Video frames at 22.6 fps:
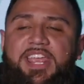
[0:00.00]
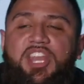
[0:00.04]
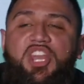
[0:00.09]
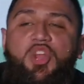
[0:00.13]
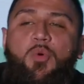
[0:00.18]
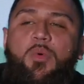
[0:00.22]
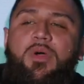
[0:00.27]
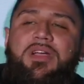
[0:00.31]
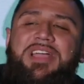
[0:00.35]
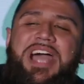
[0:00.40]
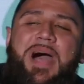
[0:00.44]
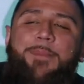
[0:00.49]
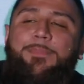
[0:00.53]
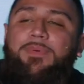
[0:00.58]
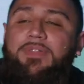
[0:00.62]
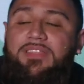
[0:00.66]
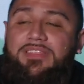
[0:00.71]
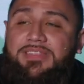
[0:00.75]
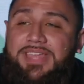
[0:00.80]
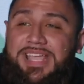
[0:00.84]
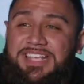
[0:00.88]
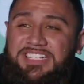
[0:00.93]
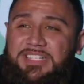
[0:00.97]
knew a couple
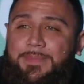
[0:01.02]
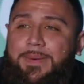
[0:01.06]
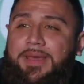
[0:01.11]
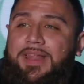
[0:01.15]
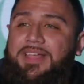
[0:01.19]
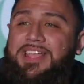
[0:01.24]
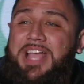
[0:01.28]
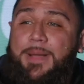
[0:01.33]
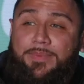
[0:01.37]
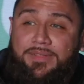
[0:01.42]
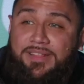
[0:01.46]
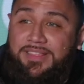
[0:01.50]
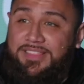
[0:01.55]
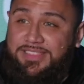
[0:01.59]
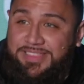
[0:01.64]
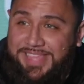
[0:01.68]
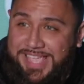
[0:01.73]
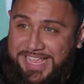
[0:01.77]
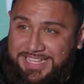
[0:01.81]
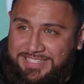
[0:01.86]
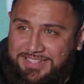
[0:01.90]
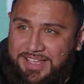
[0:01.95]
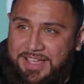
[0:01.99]
of things about a couple of
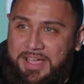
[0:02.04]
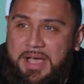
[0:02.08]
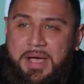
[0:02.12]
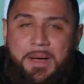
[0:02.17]
things,